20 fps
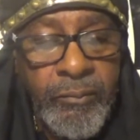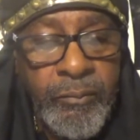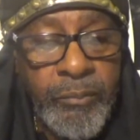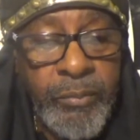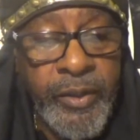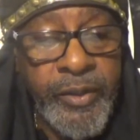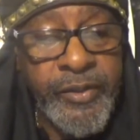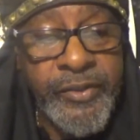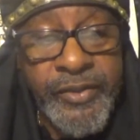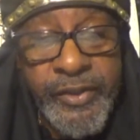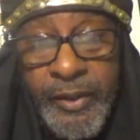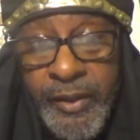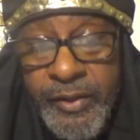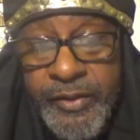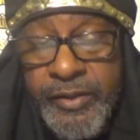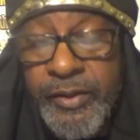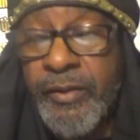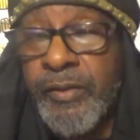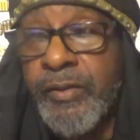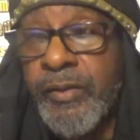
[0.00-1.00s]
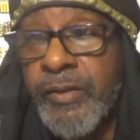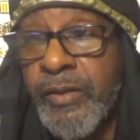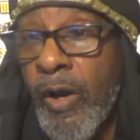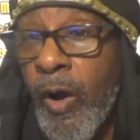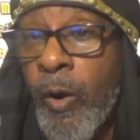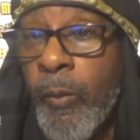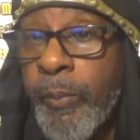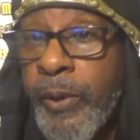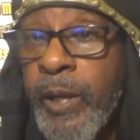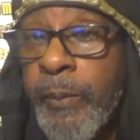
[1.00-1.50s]
But his citizens, his
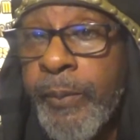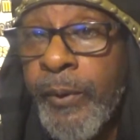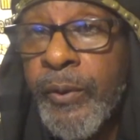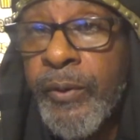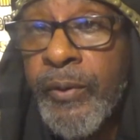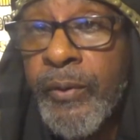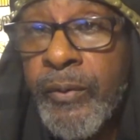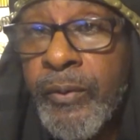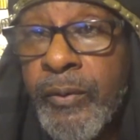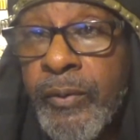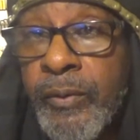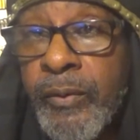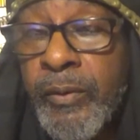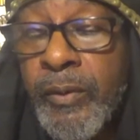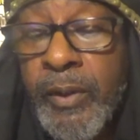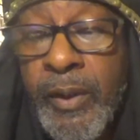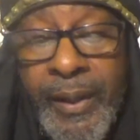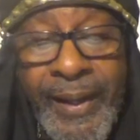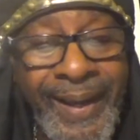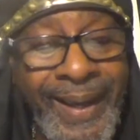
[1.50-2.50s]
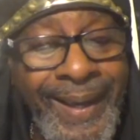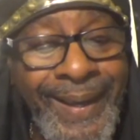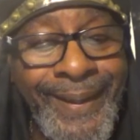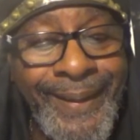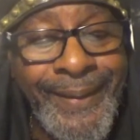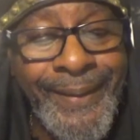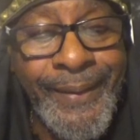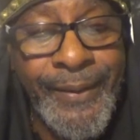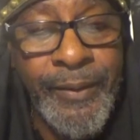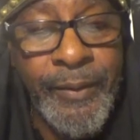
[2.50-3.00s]
own people,
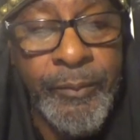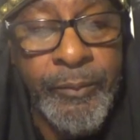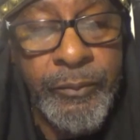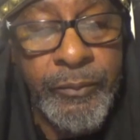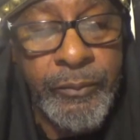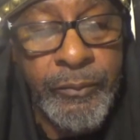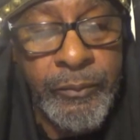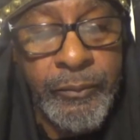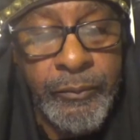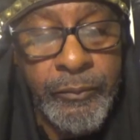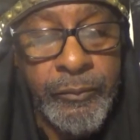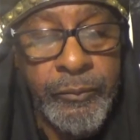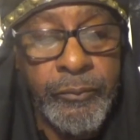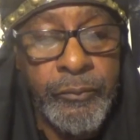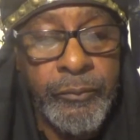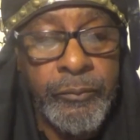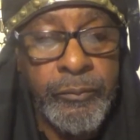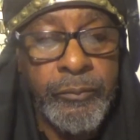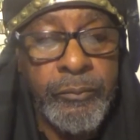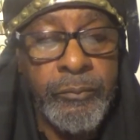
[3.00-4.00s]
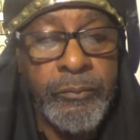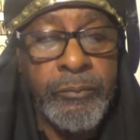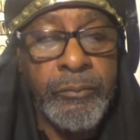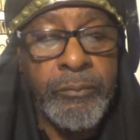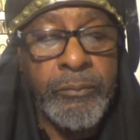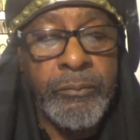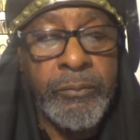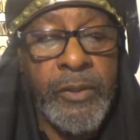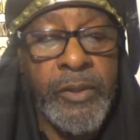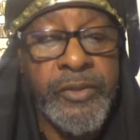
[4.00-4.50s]
hated him
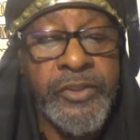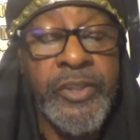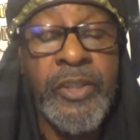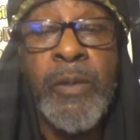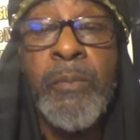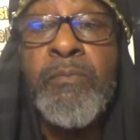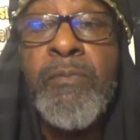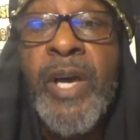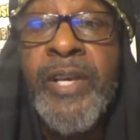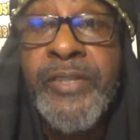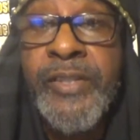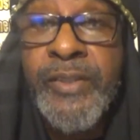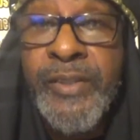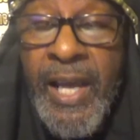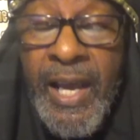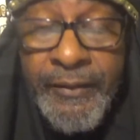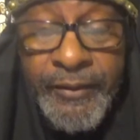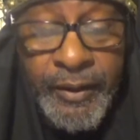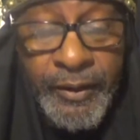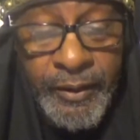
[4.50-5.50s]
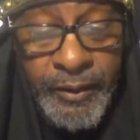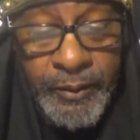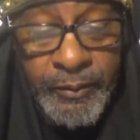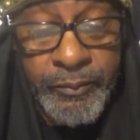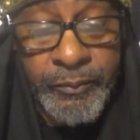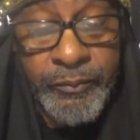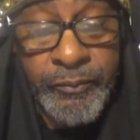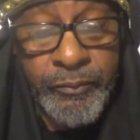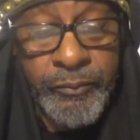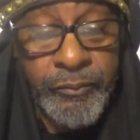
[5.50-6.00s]
and sent a message after him
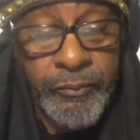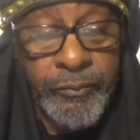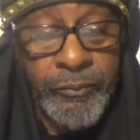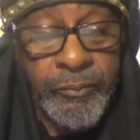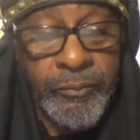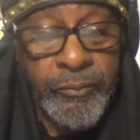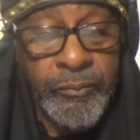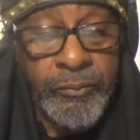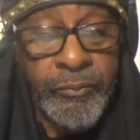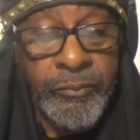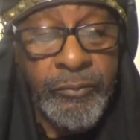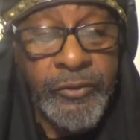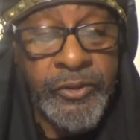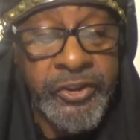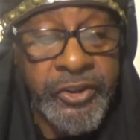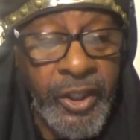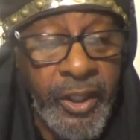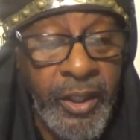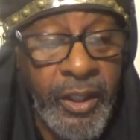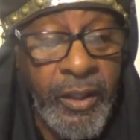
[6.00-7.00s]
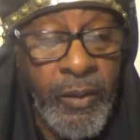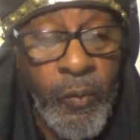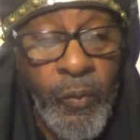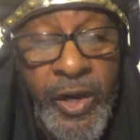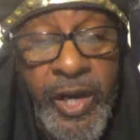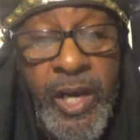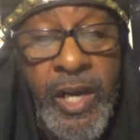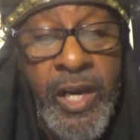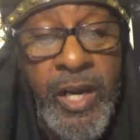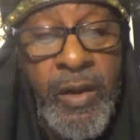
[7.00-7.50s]
saying,
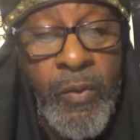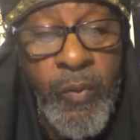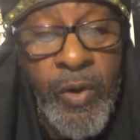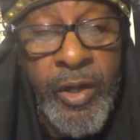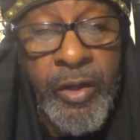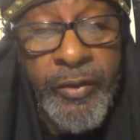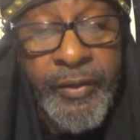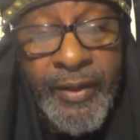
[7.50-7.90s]
We will